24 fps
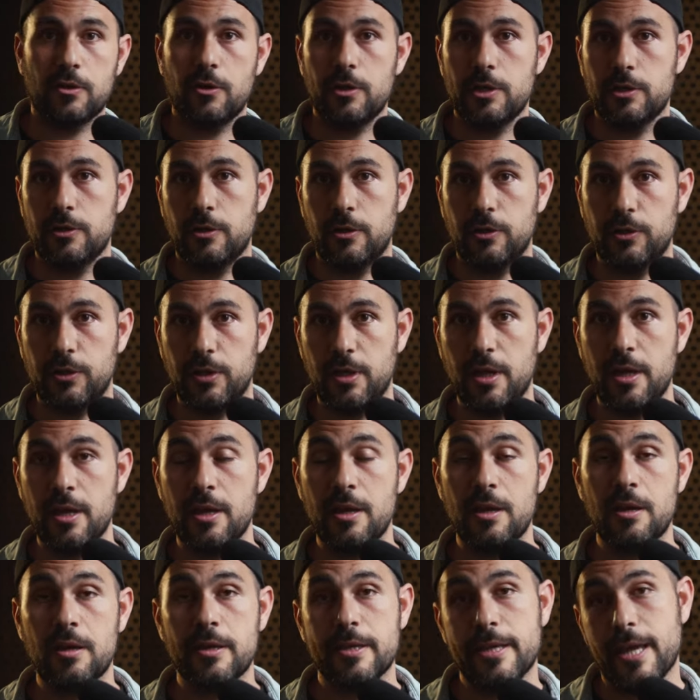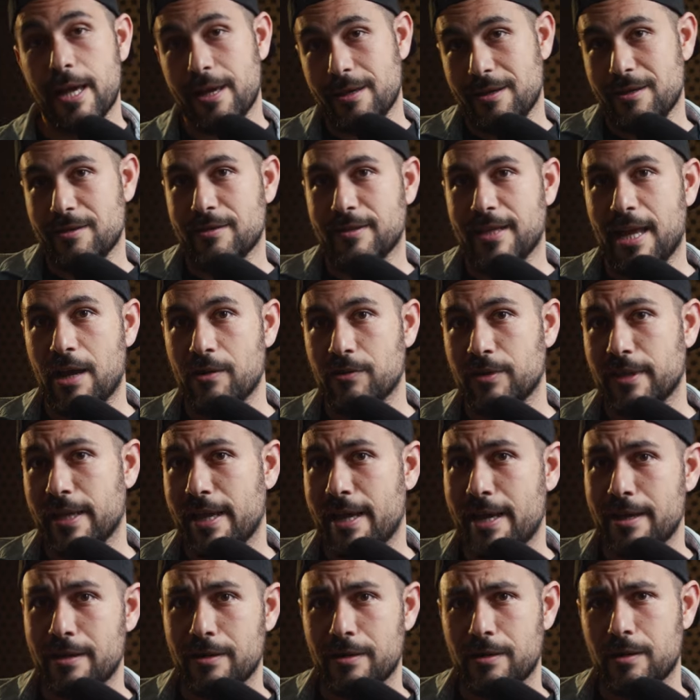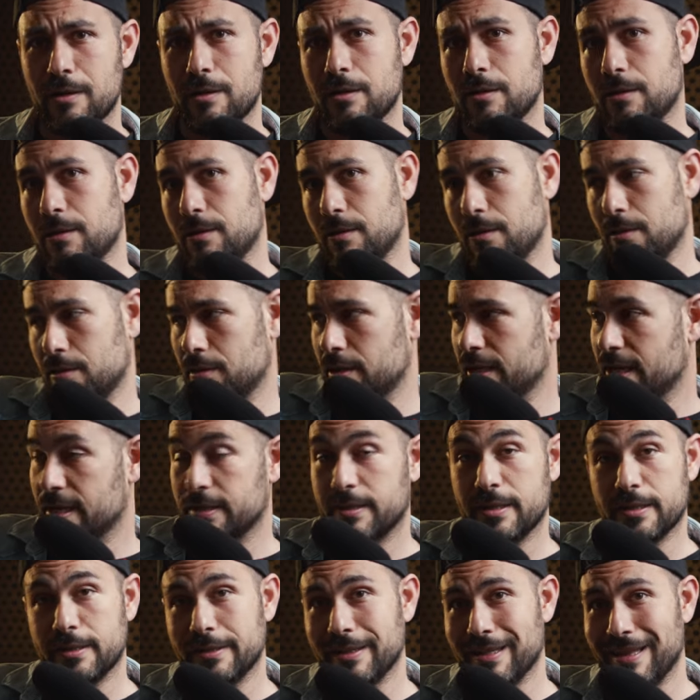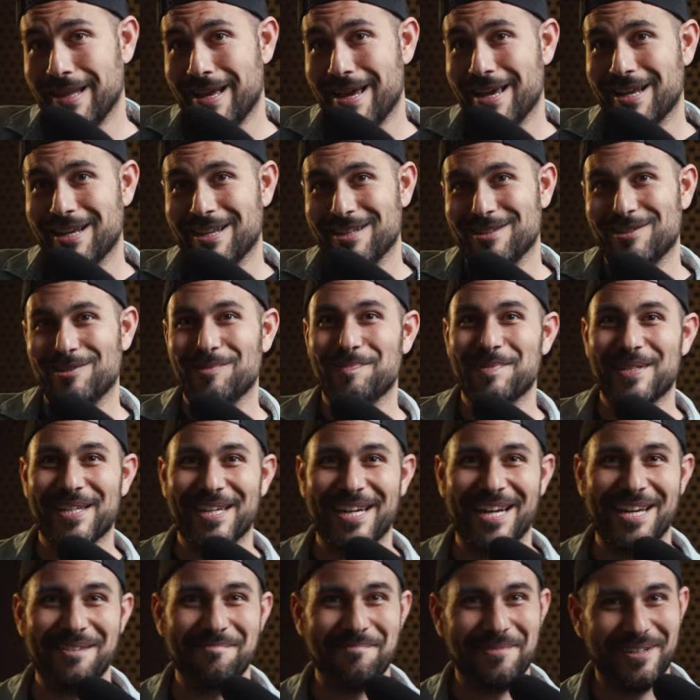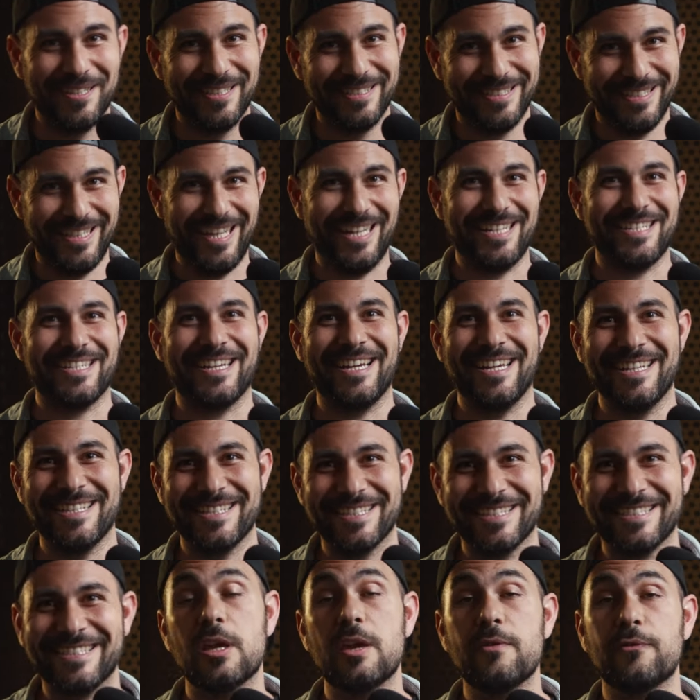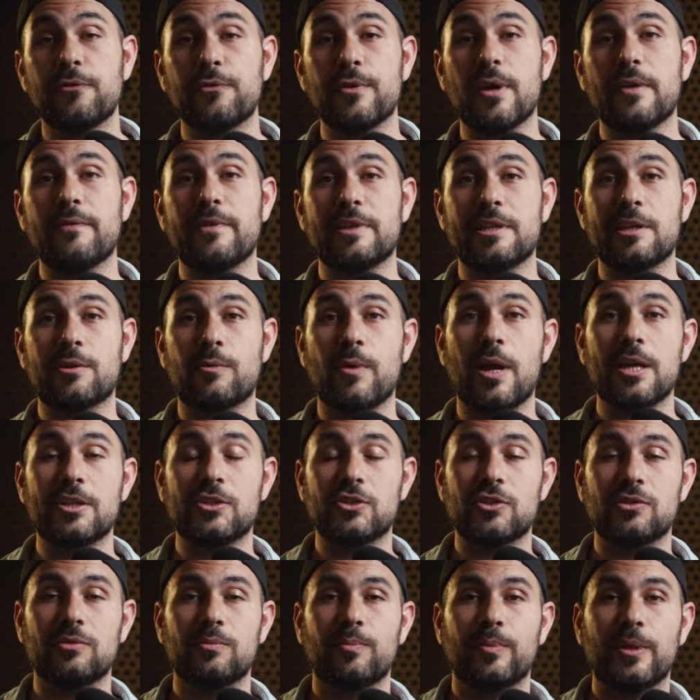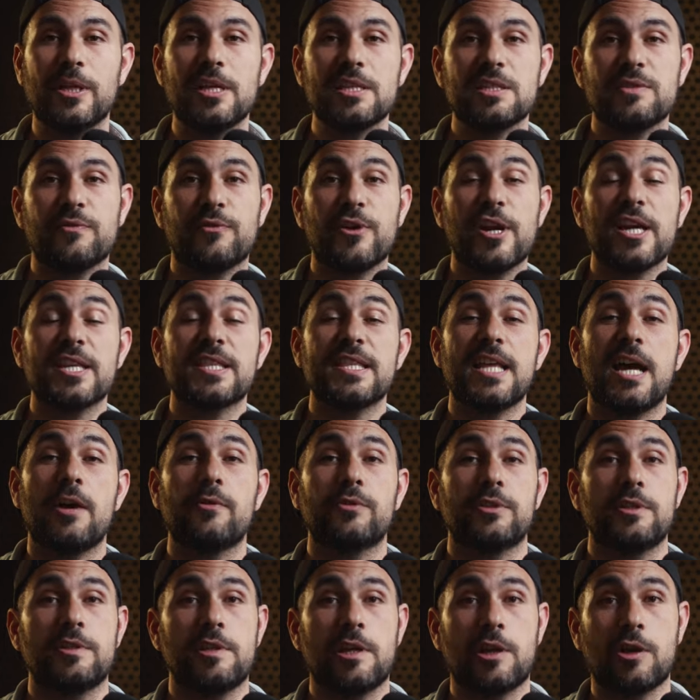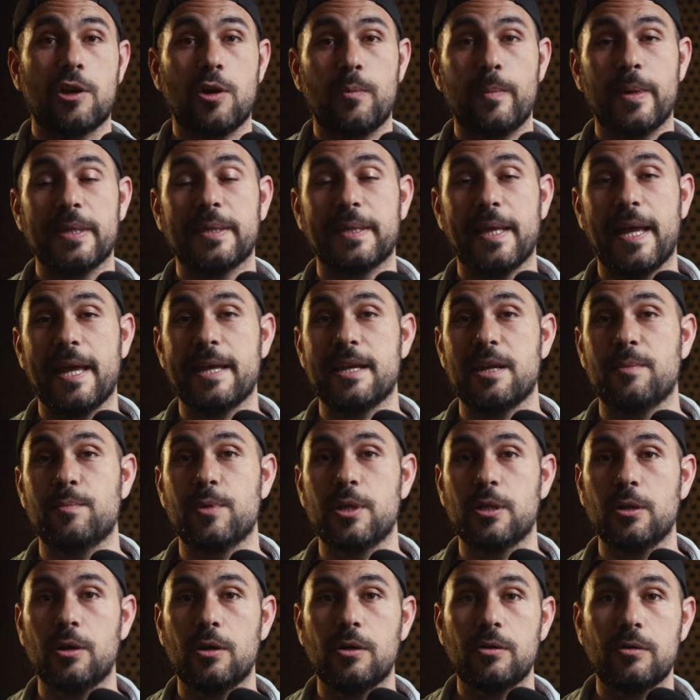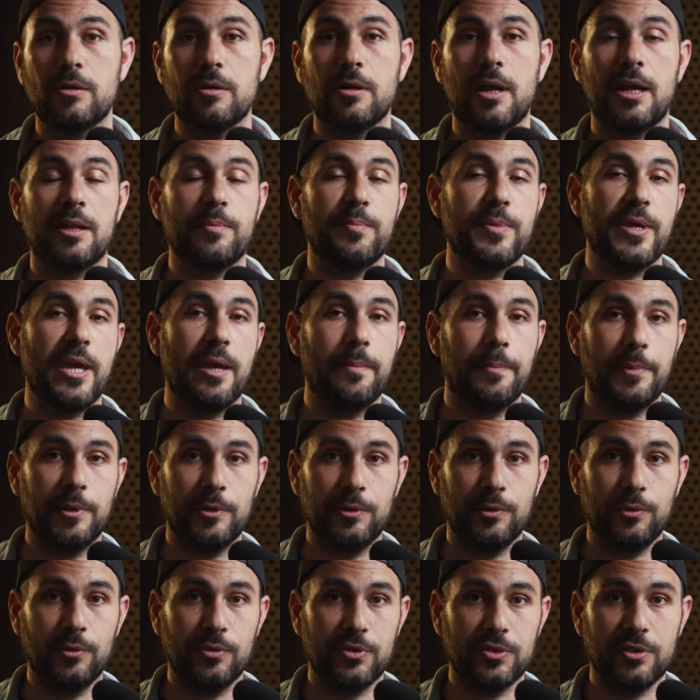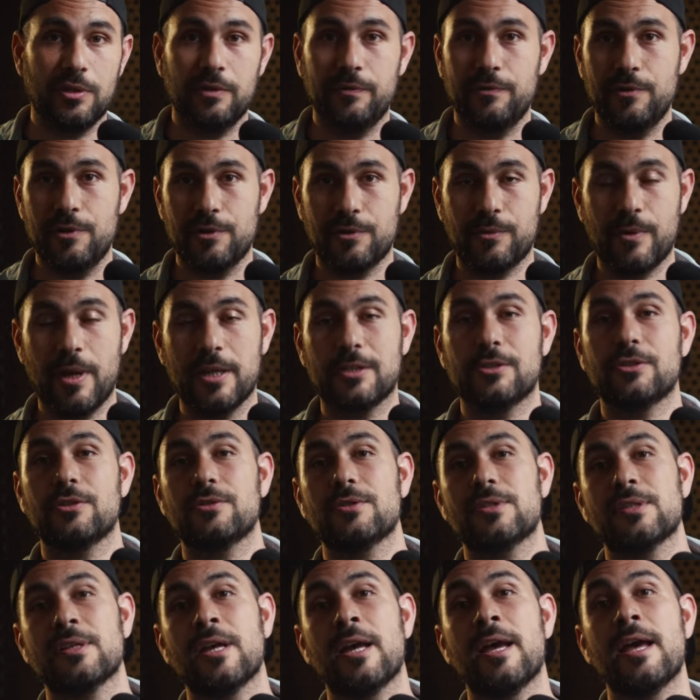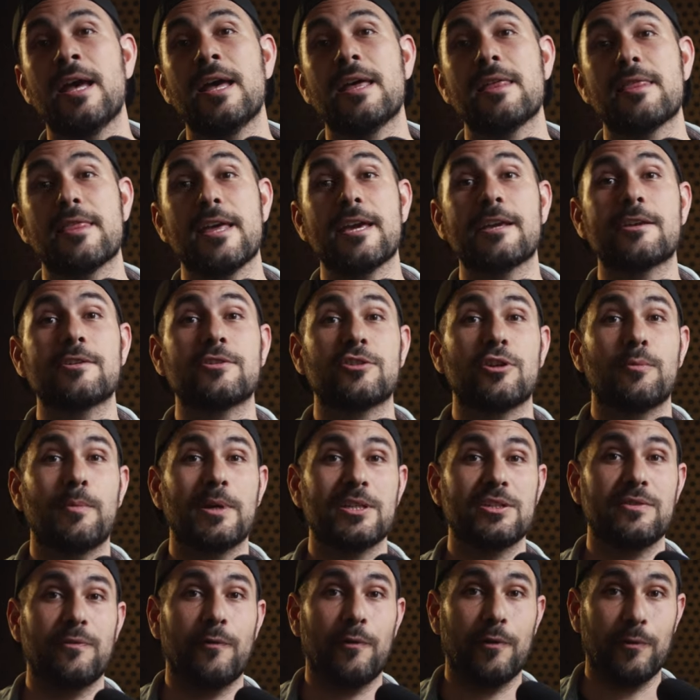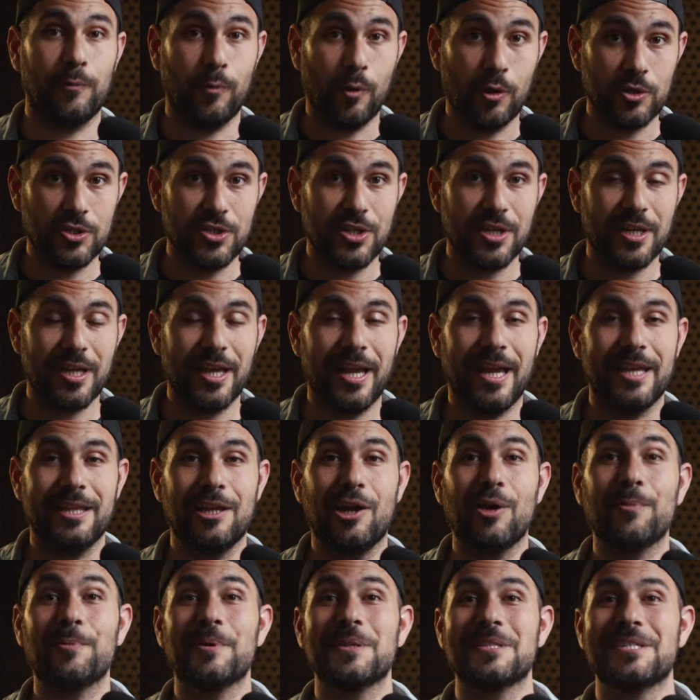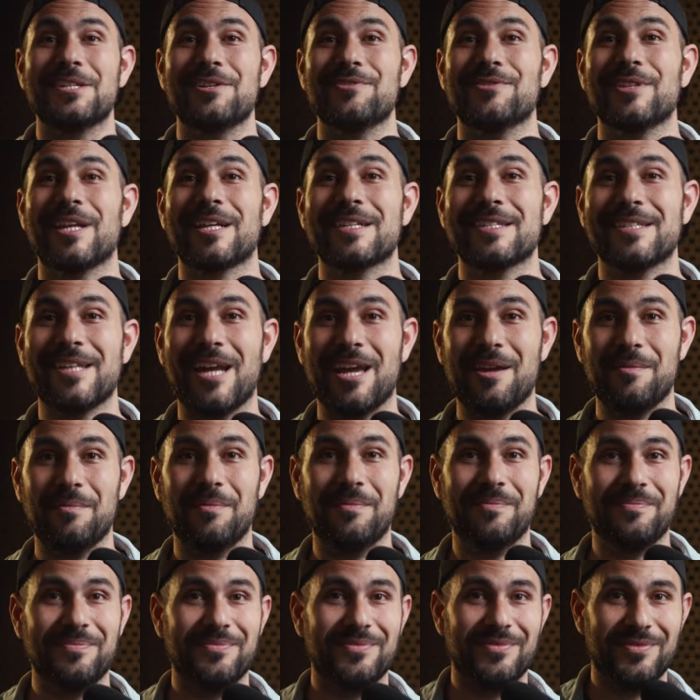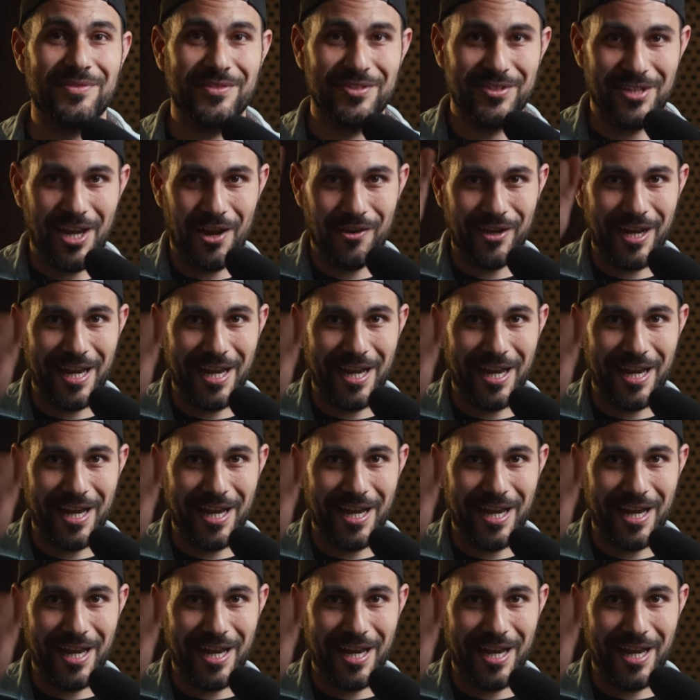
going on. Yeah, down there, under the like and subscribe. Thanks guys. If you have any question, please write down in the comment area below. I'll be happy to solve your questions. Thank you so much for watching and I hope I'll see you next time. Ciao